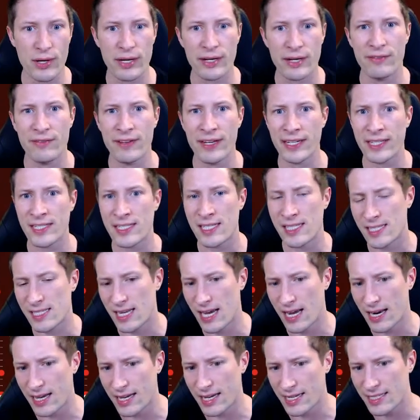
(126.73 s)
fix. It's
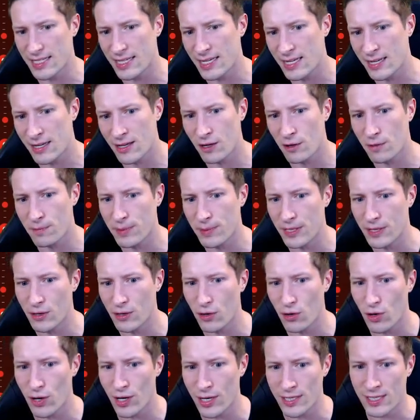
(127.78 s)
not ideal
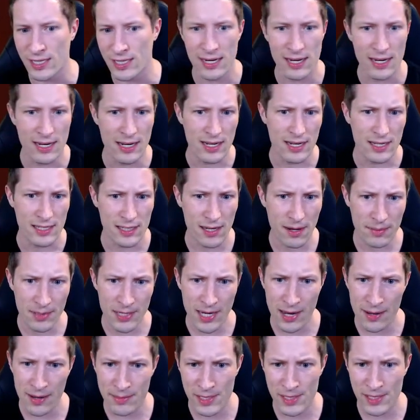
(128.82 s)
because
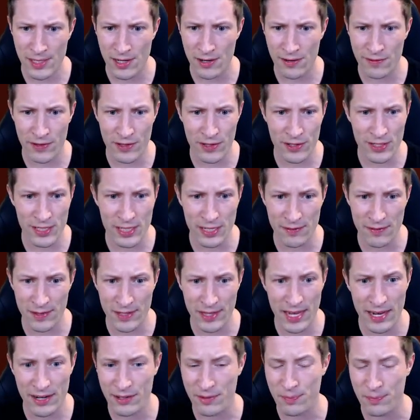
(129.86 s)
Sometimes servers, even
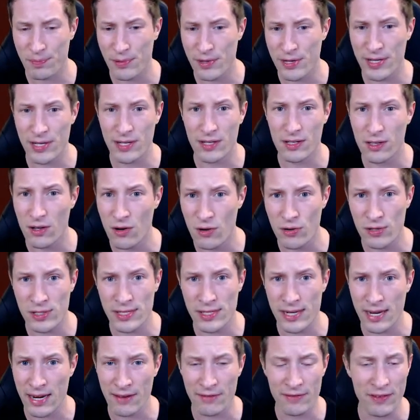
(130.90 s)
that are pretty close,
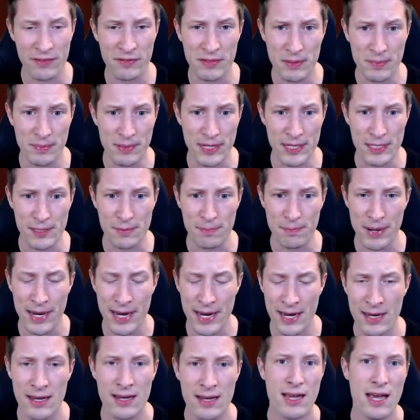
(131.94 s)
can have 50 plus
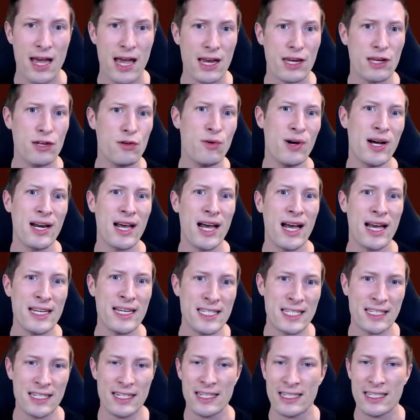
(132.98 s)
ping, and you want to
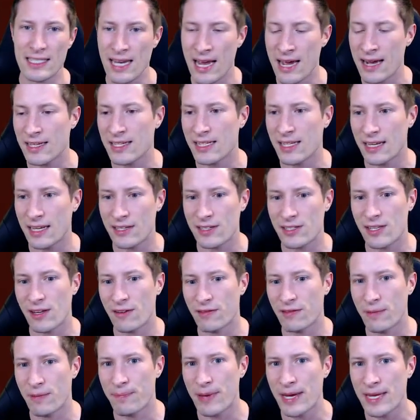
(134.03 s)
isolate it down to get
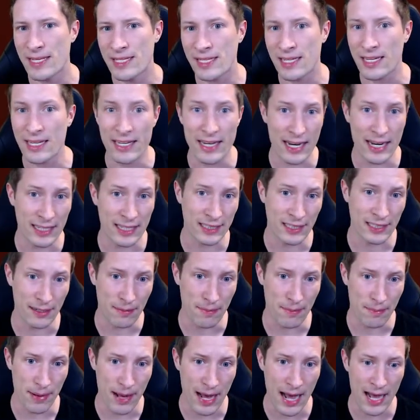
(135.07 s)
yourself the best
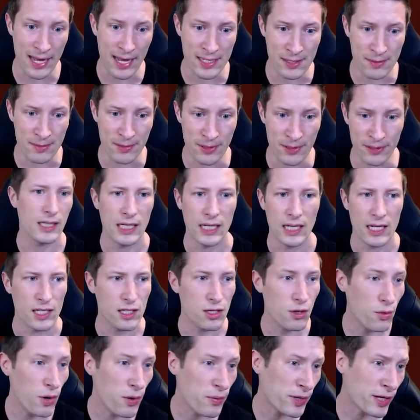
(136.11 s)
connection possible.
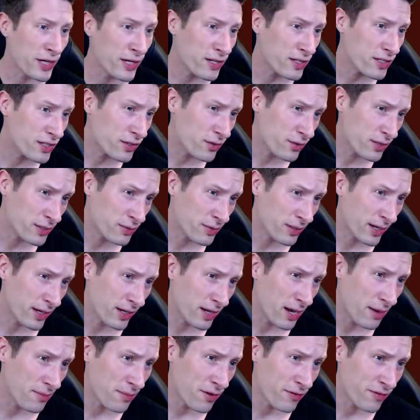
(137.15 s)
So what we're going to do is we're going
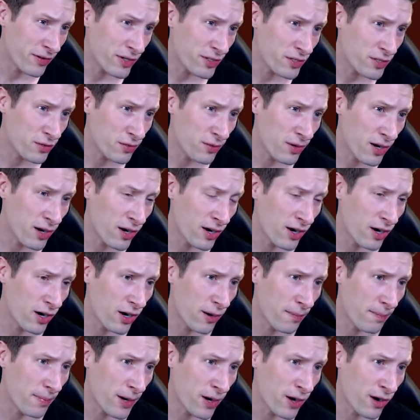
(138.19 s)
to come over to our,
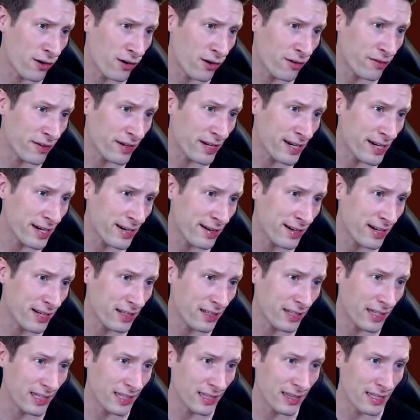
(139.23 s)
our bar over here and
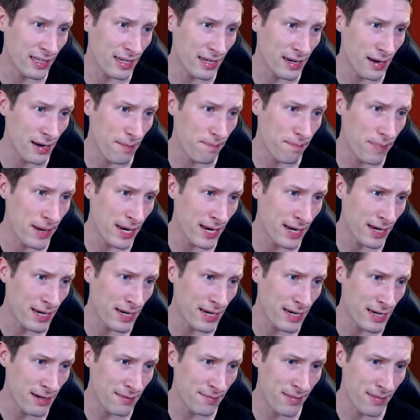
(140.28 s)
click the ping
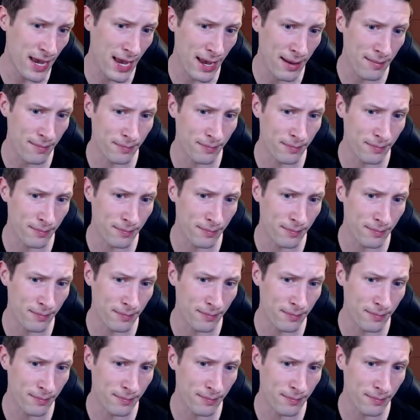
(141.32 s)
heat map.